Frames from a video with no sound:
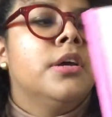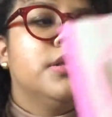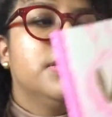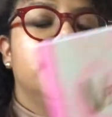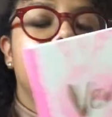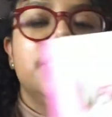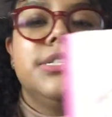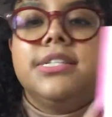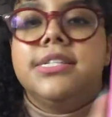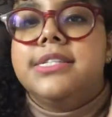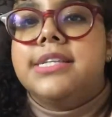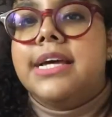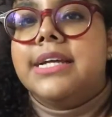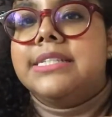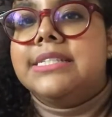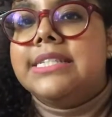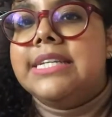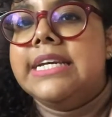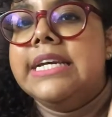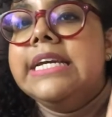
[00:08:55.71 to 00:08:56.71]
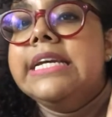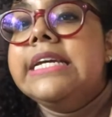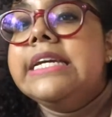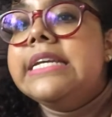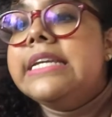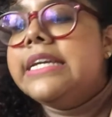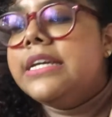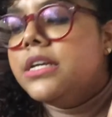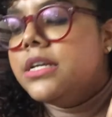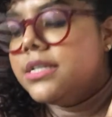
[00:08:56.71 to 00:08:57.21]
This is a
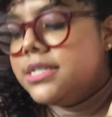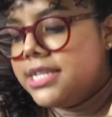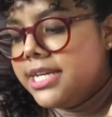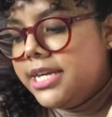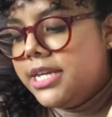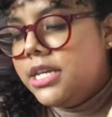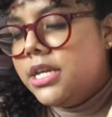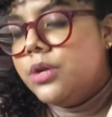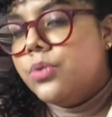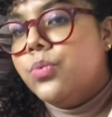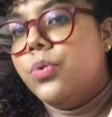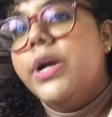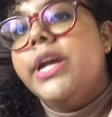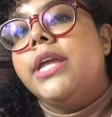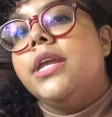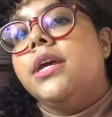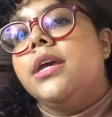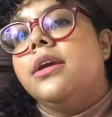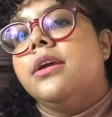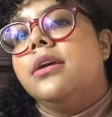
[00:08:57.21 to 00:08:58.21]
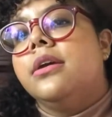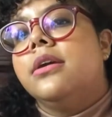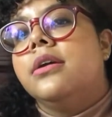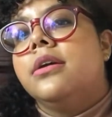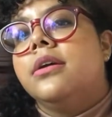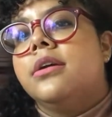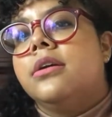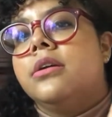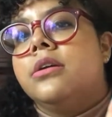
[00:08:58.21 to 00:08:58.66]
teeny, teeny weeny